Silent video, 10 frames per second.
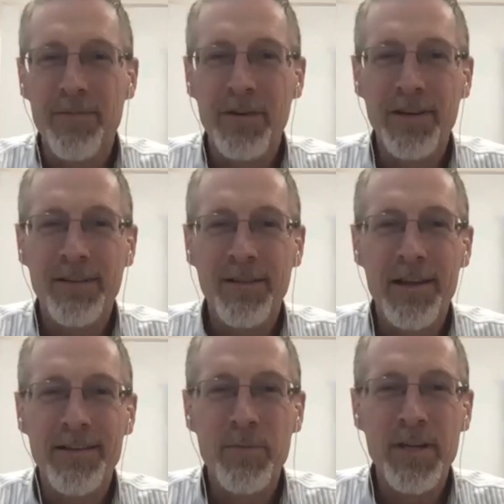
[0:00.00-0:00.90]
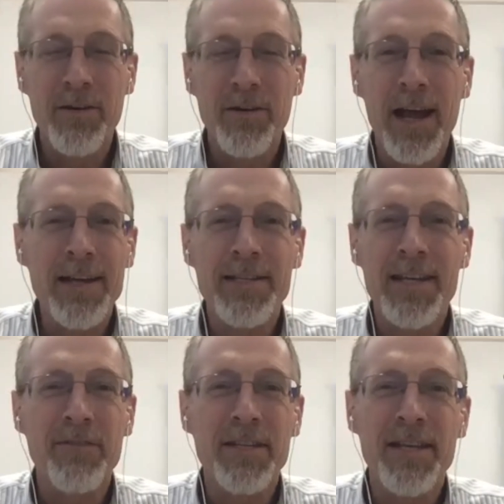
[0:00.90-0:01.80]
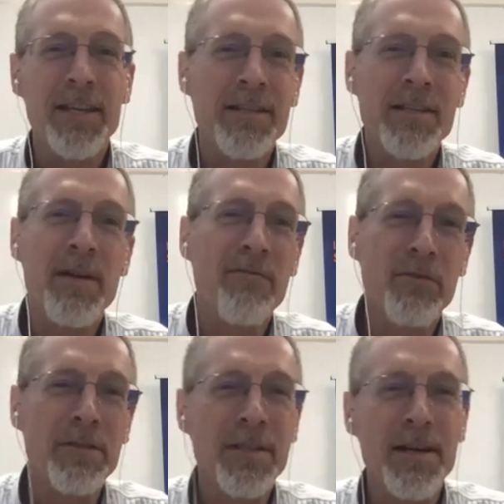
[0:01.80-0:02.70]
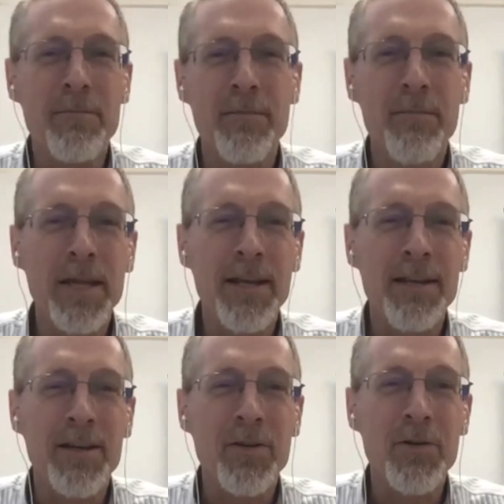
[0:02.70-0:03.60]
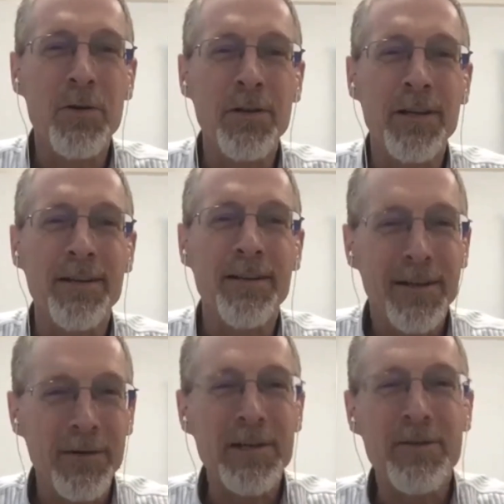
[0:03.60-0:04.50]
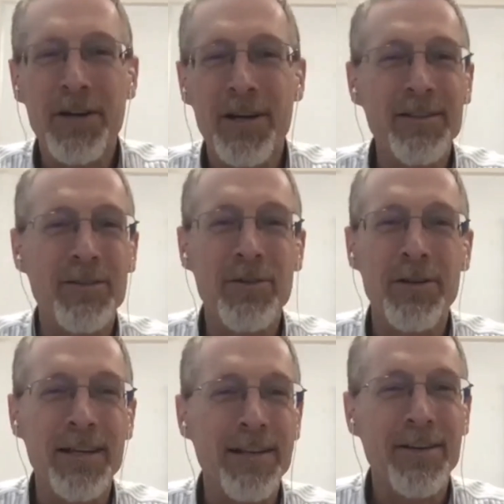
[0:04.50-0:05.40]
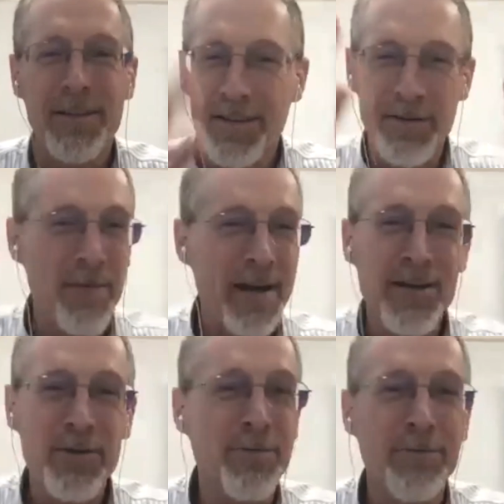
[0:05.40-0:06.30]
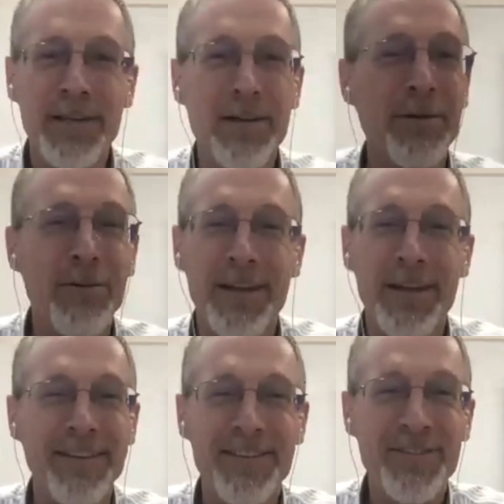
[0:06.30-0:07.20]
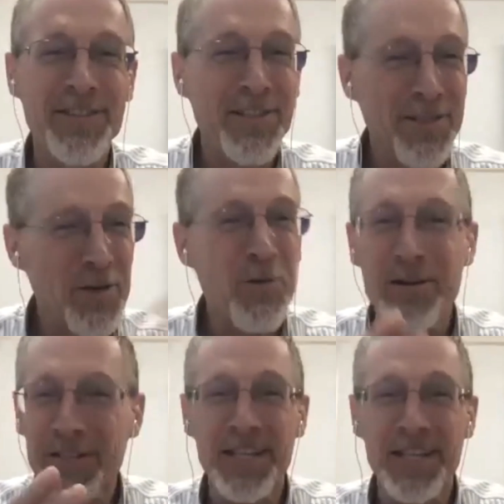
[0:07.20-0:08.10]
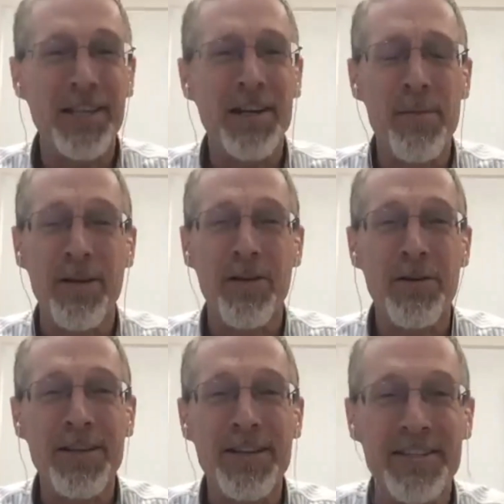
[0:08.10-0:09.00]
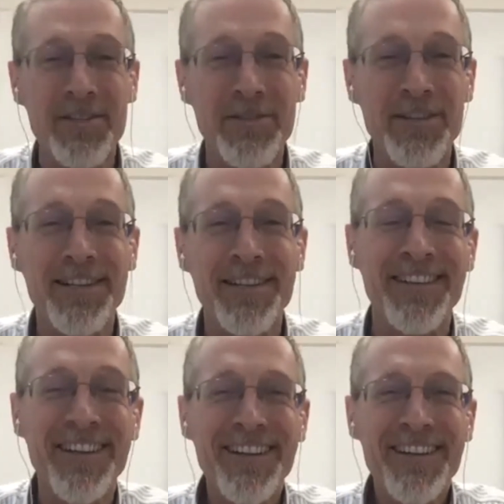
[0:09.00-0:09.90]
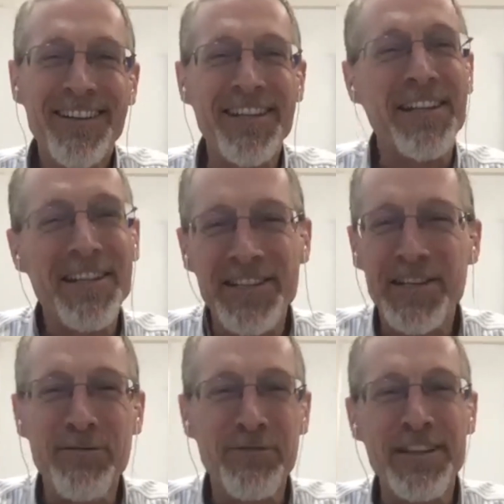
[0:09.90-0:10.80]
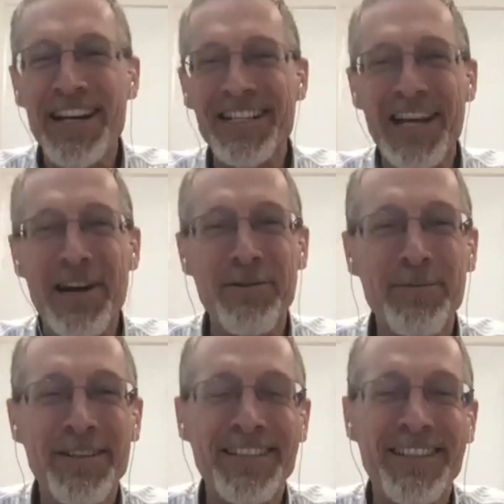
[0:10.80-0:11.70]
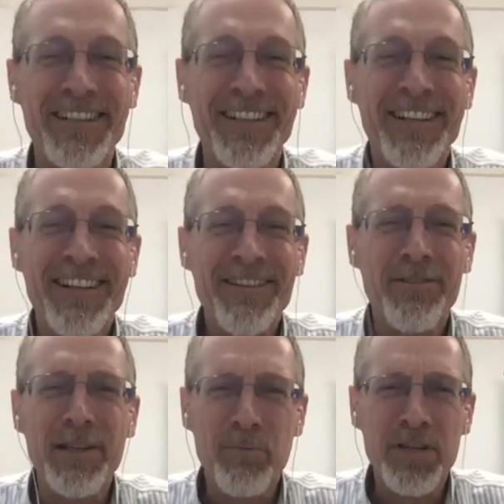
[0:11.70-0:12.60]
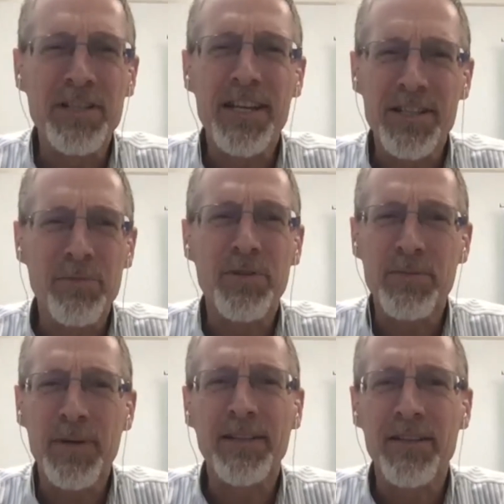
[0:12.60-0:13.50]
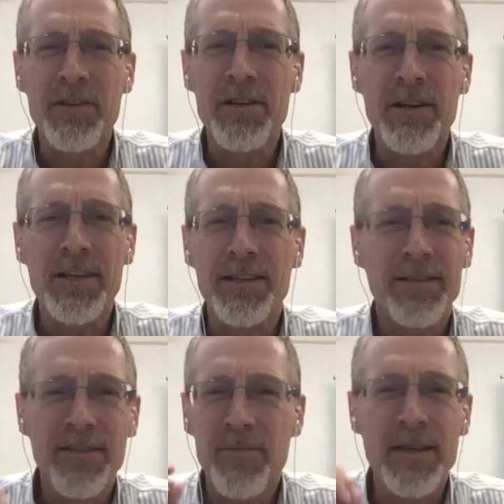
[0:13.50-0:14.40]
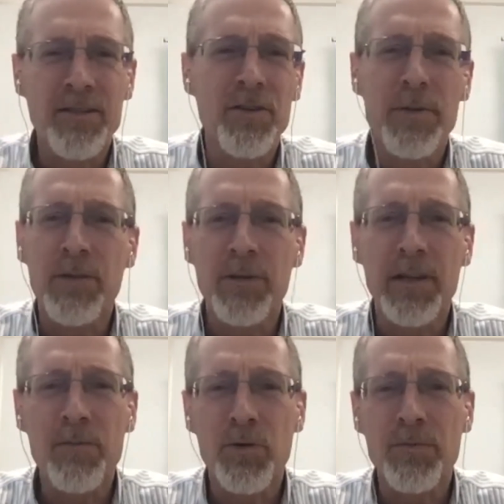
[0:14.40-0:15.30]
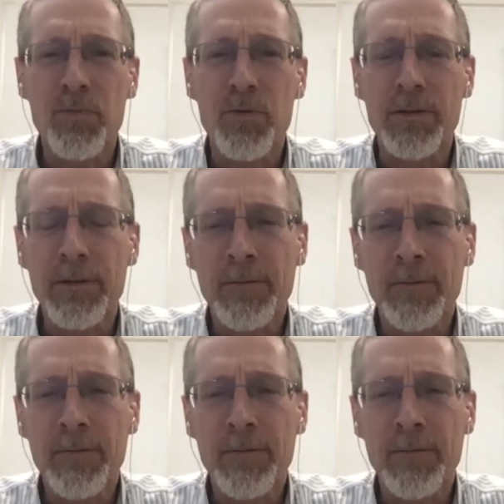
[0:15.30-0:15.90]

very glad to be here. And I just have to say, this is my first time meeting Nicole and hearing you talk, Nicole, and you're my new hero. Like, you're just so articulate about all these issues. I could sit and listen to you for the next hour, but really appreciate your perspectives on all these. You made so many really important points.